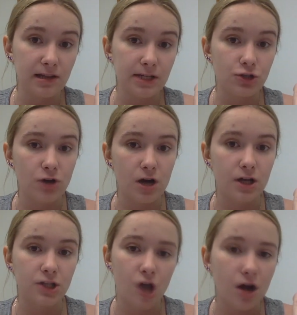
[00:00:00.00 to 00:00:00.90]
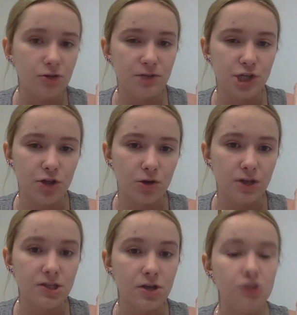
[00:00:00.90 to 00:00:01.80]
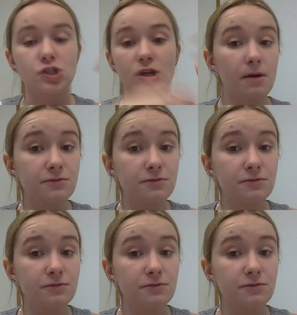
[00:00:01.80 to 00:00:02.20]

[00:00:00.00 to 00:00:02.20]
leads are not going to talk to each other until some